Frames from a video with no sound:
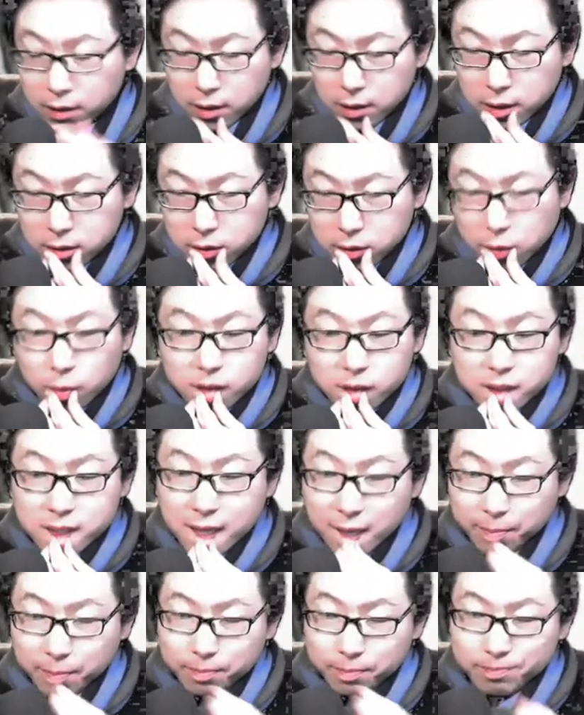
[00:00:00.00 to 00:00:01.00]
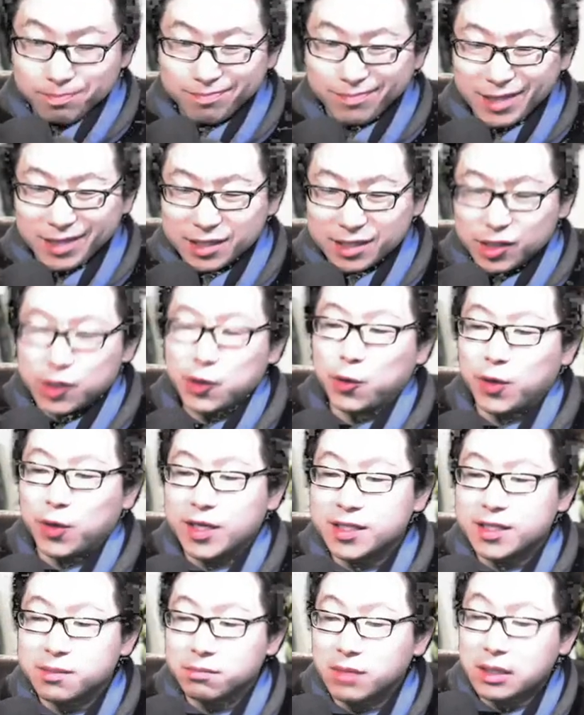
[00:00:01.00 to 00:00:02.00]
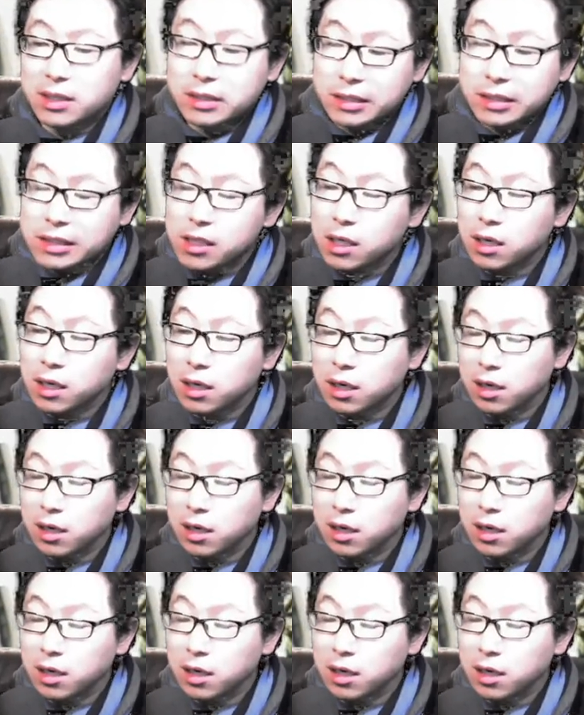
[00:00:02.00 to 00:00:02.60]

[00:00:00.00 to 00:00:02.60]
So it was not a choice much,